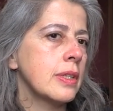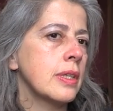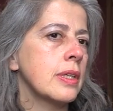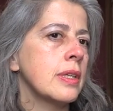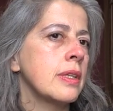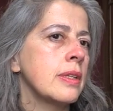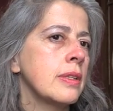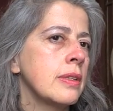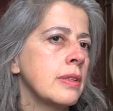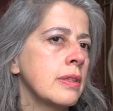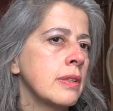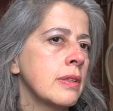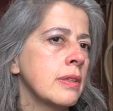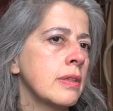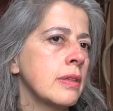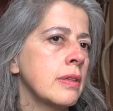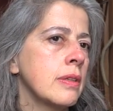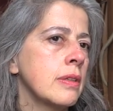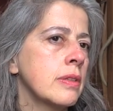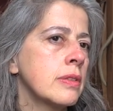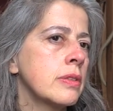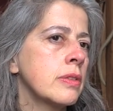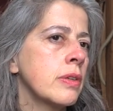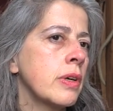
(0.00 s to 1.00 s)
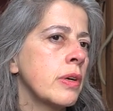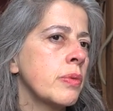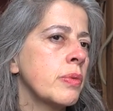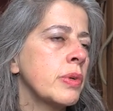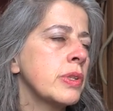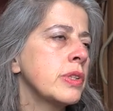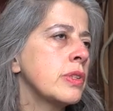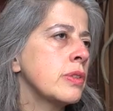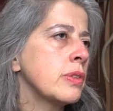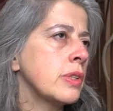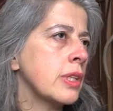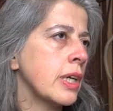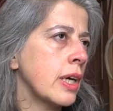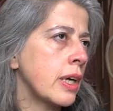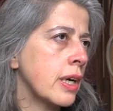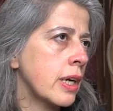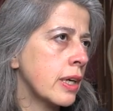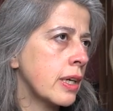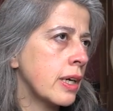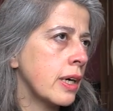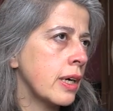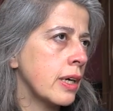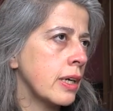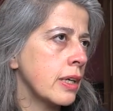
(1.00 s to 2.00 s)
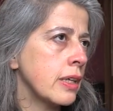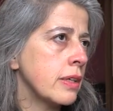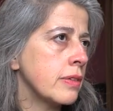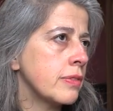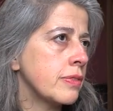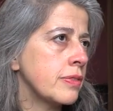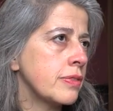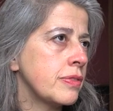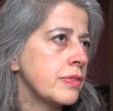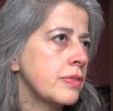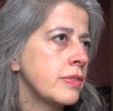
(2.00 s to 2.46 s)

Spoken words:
And so I went to the archive,